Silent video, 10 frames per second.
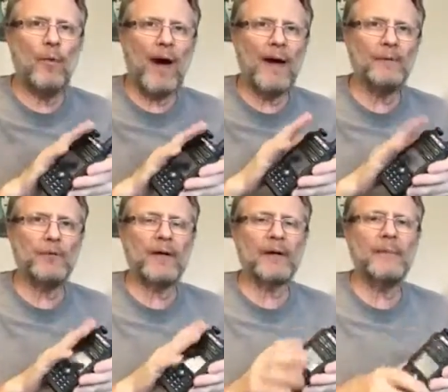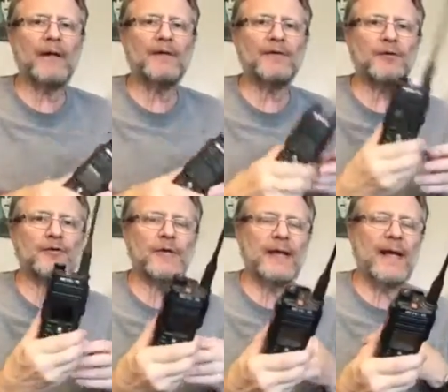I would recommend as soon
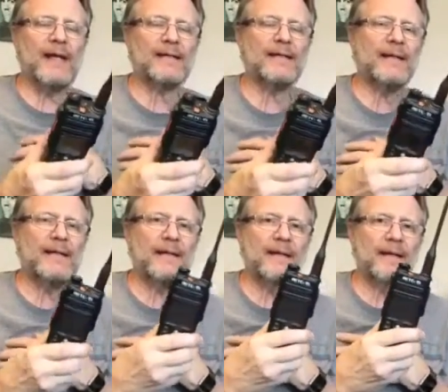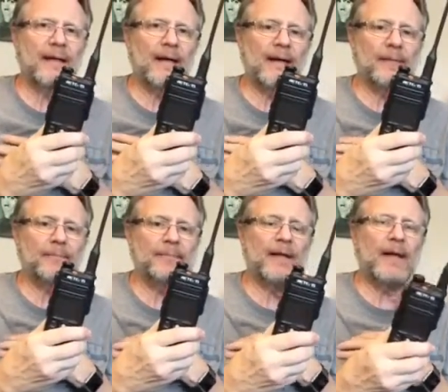as you get it,
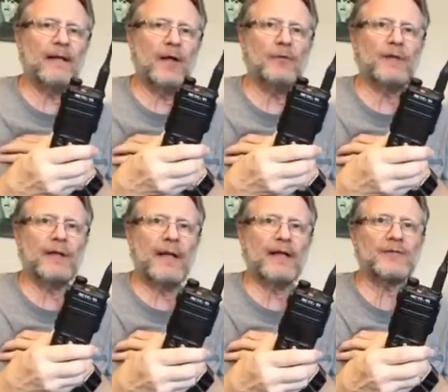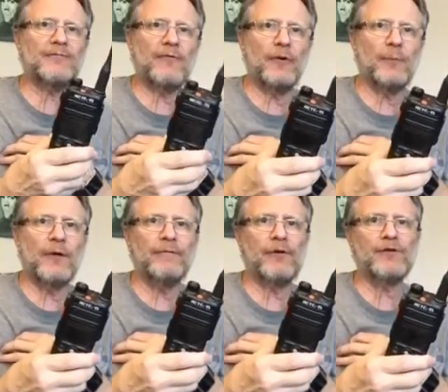um, download the latest
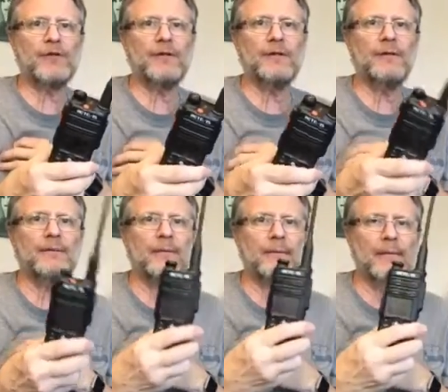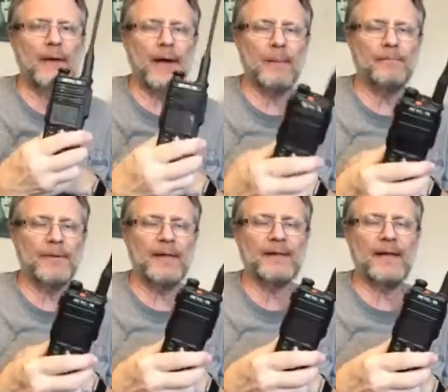firmware version,
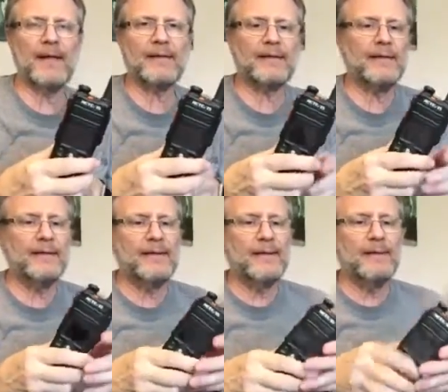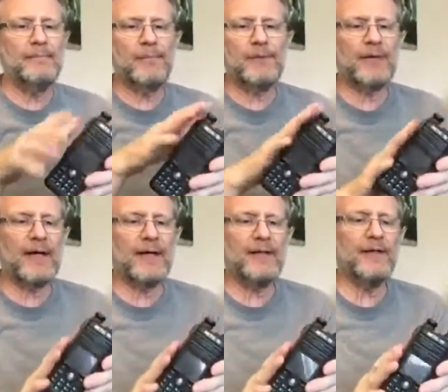update that, put
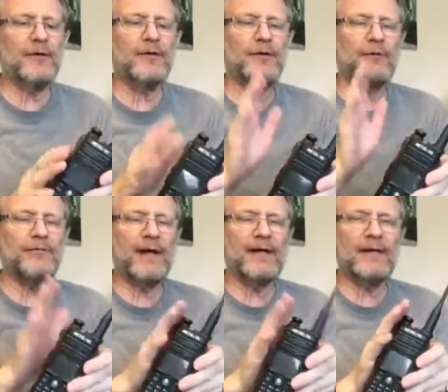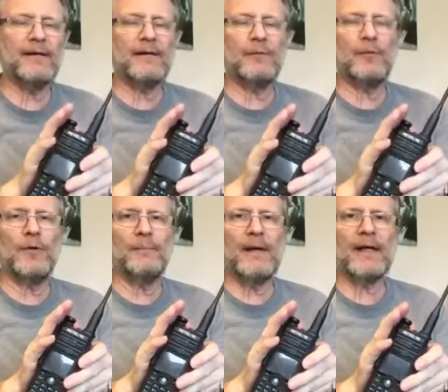that in here. You'll find it
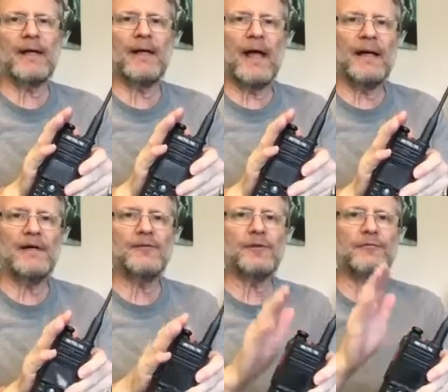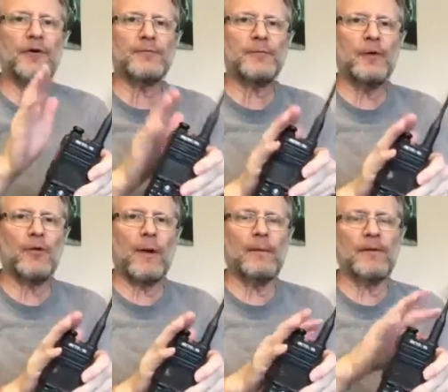make it a lot easier as far as
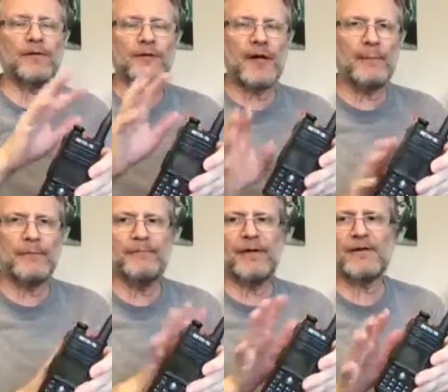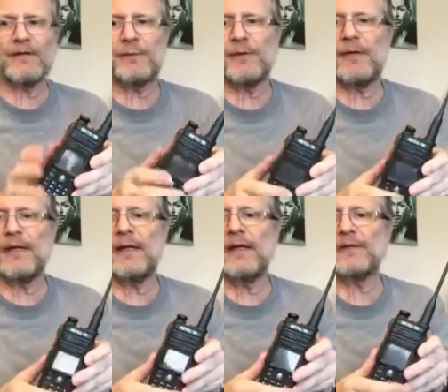programming. There's a couple fixes within
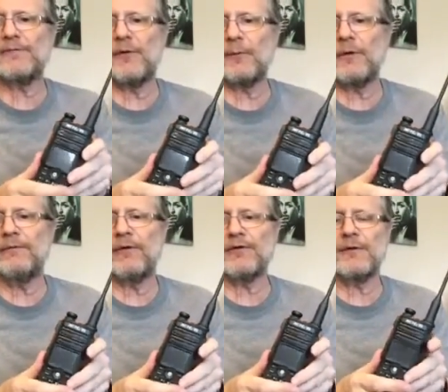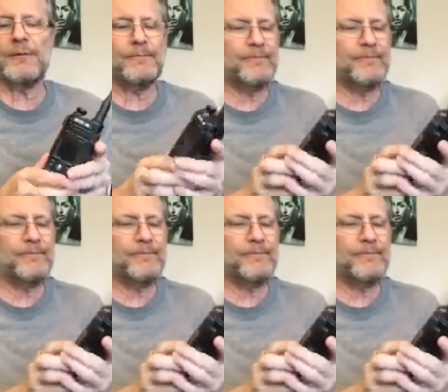that latest firmware version.